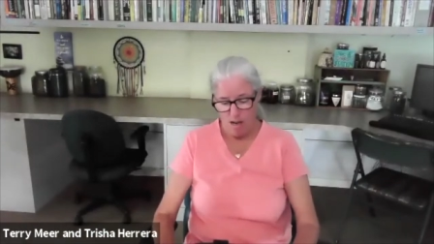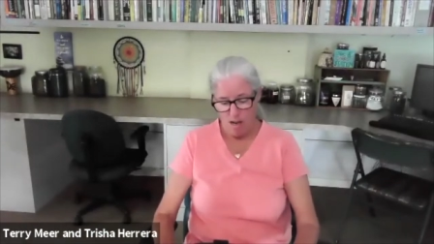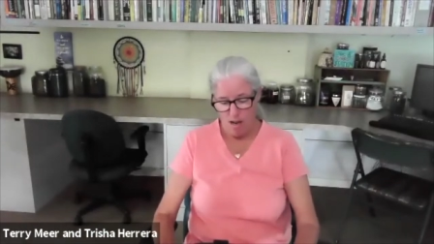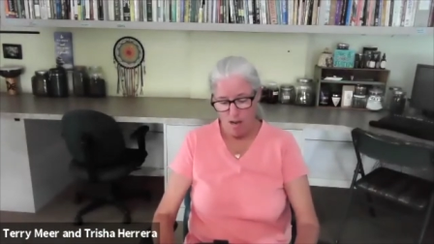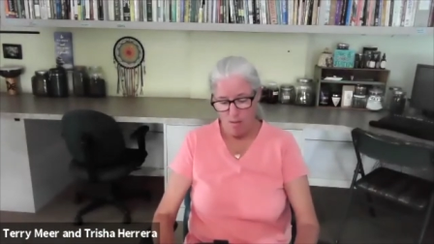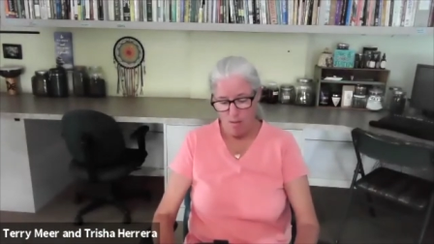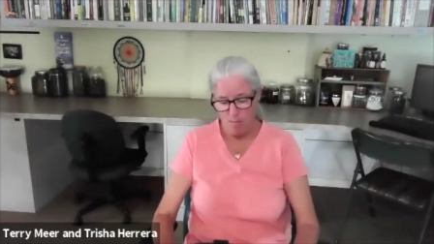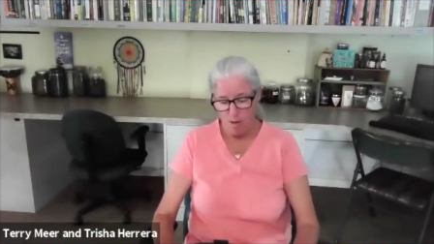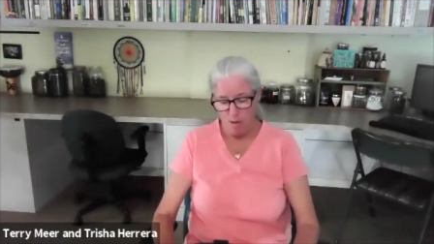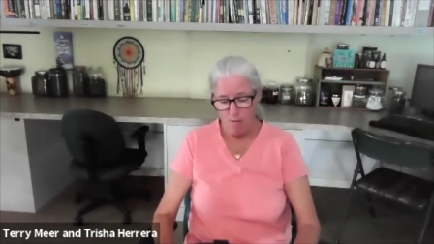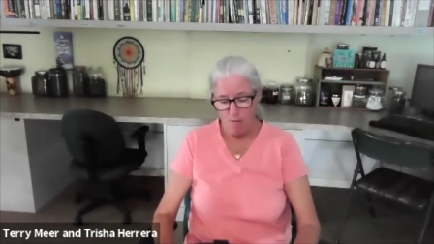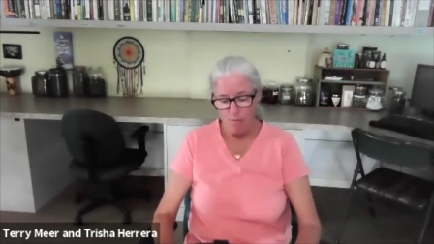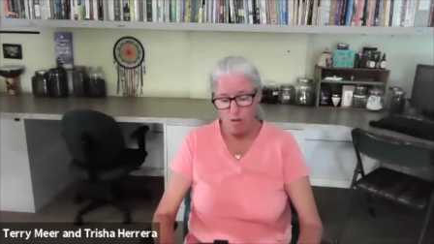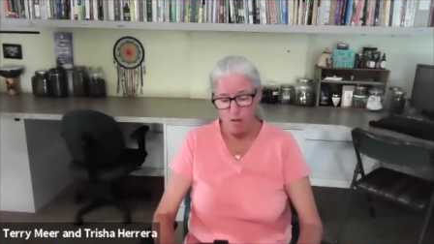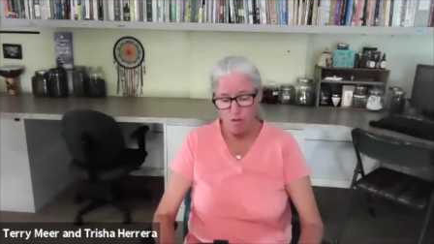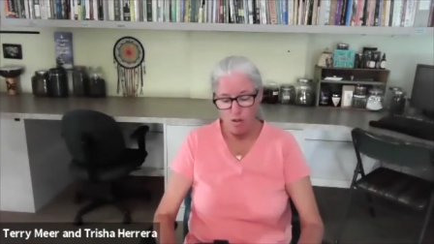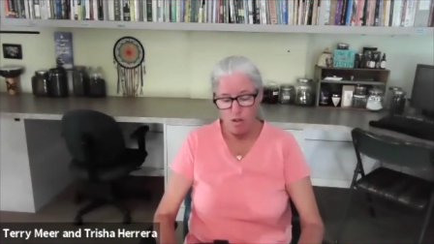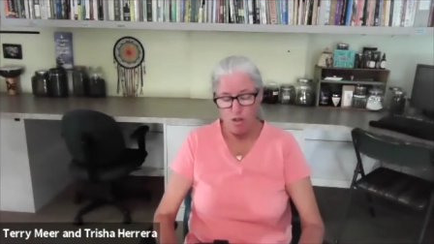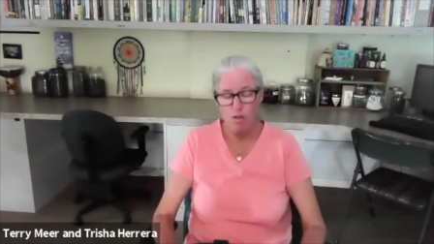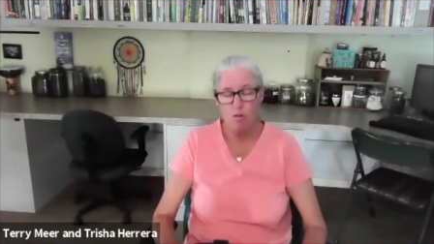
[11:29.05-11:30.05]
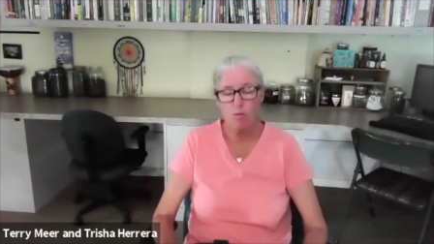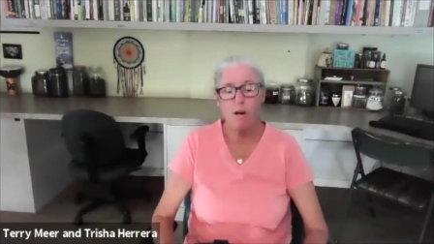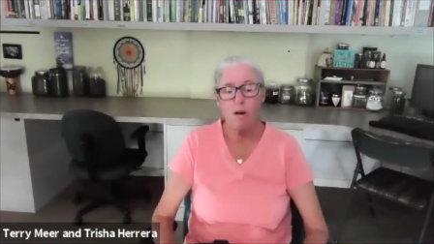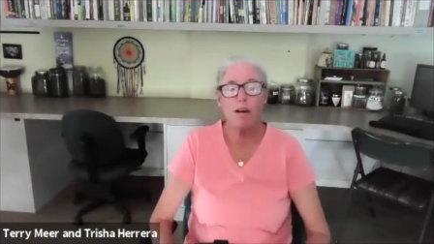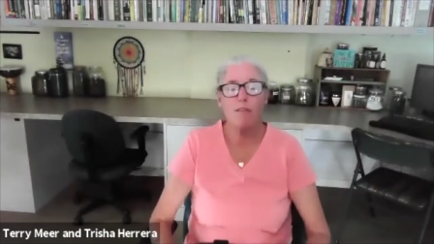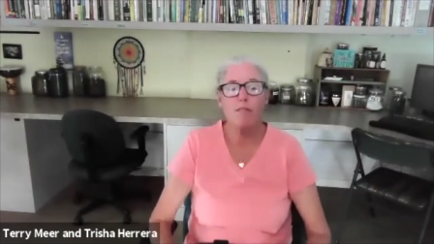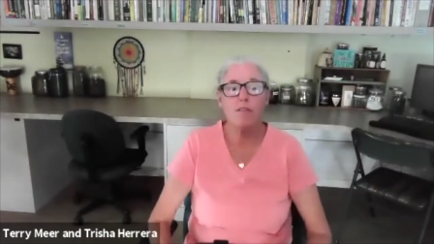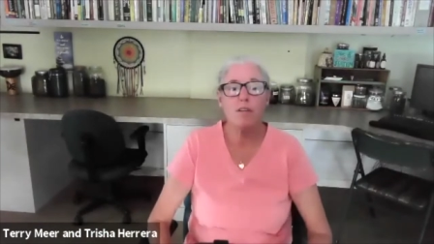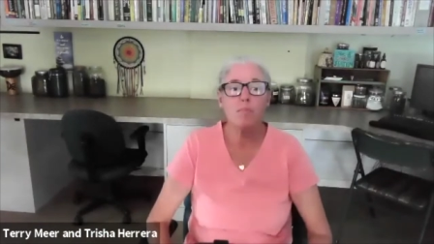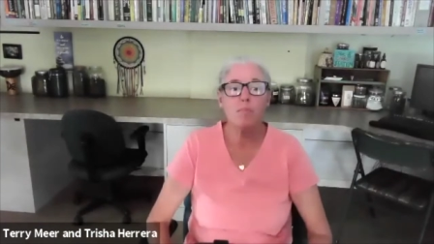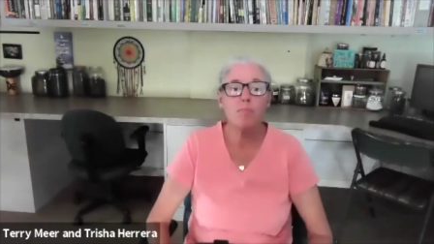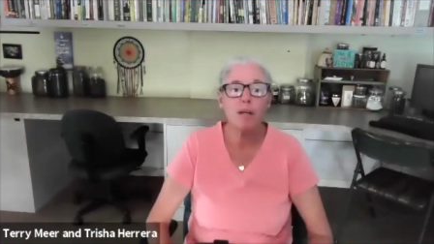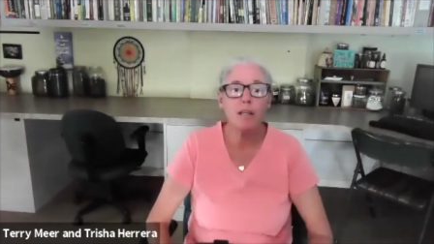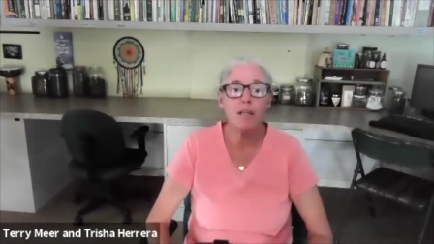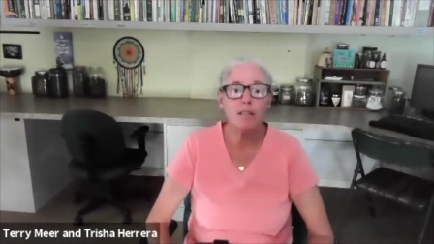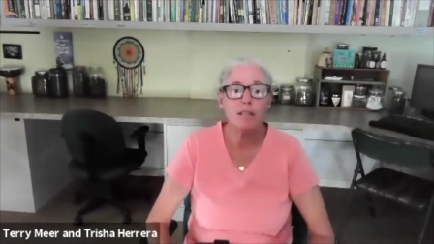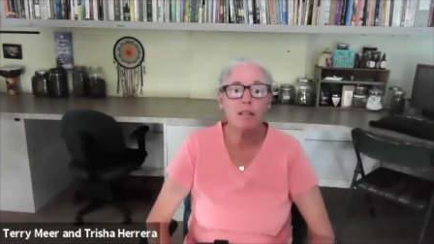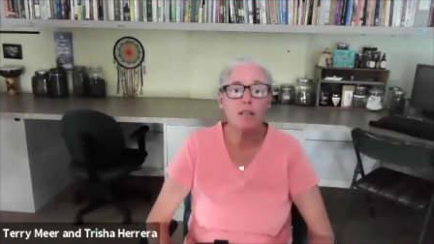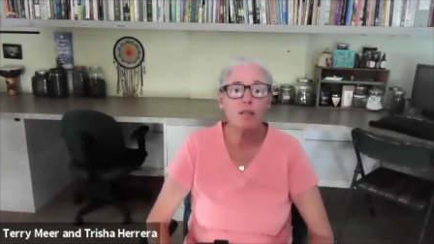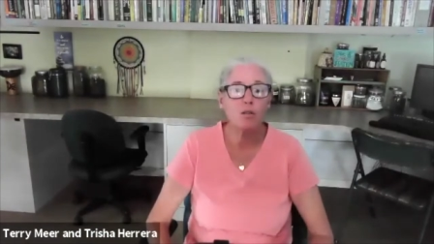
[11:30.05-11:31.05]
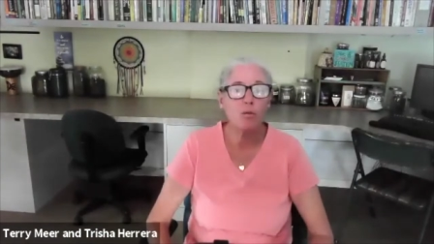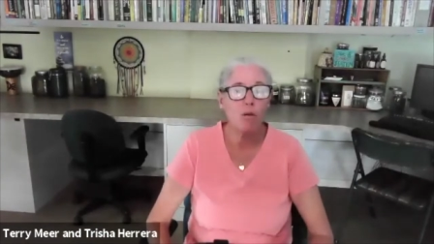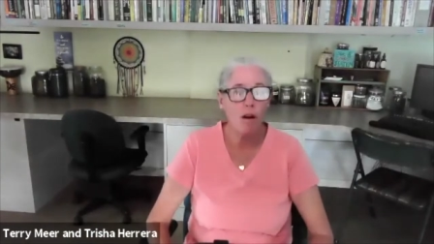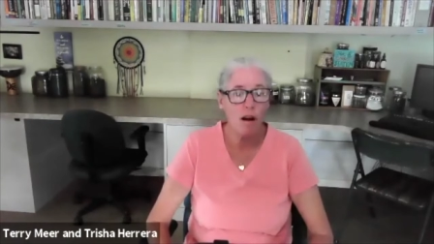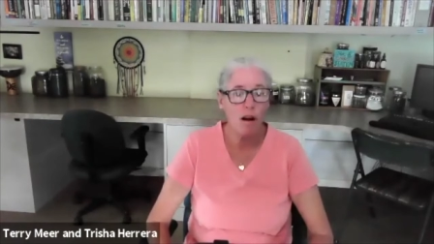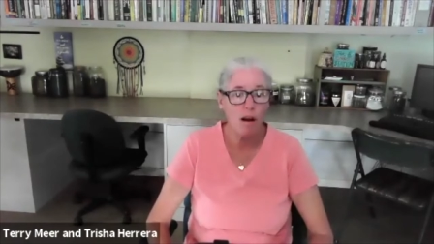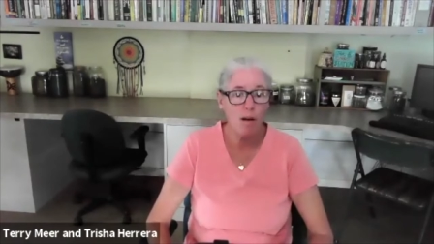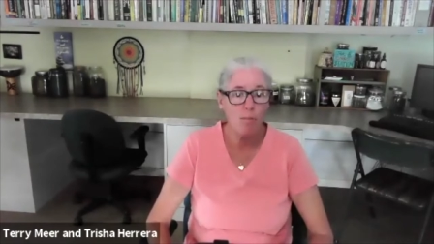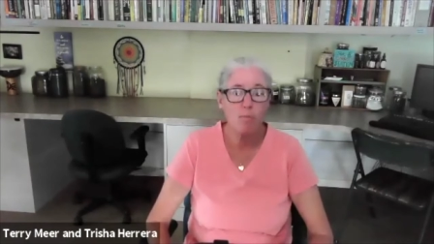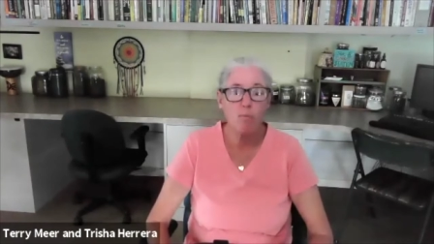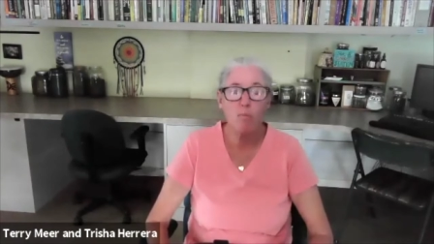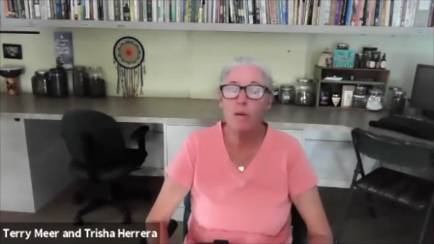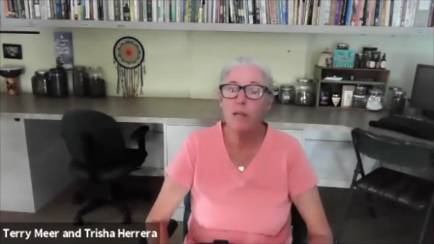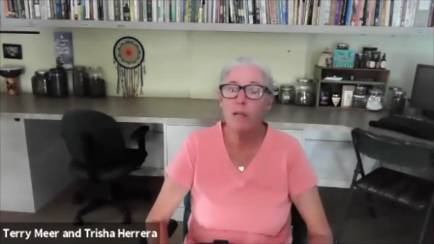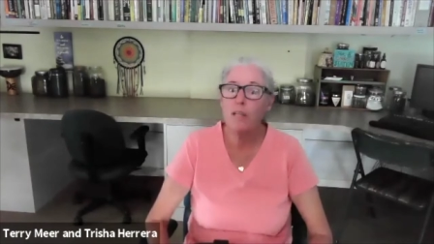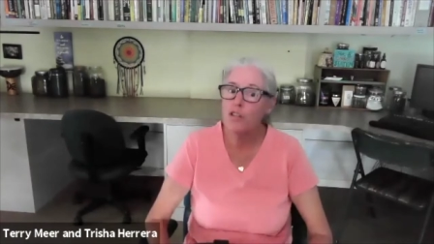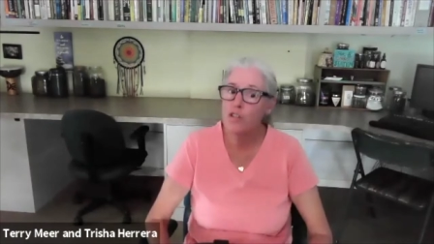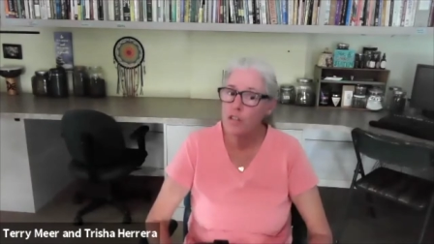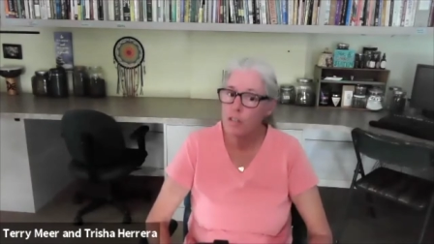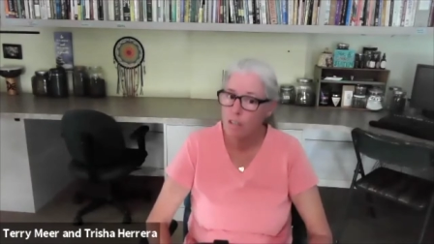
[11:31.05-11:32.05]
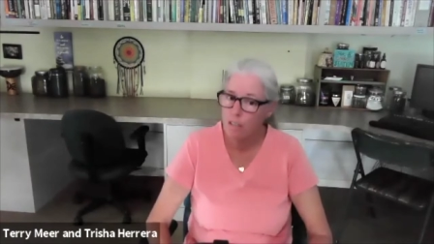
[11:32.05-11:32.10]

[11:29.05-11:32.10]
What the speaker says: If you do have an abundant crop, which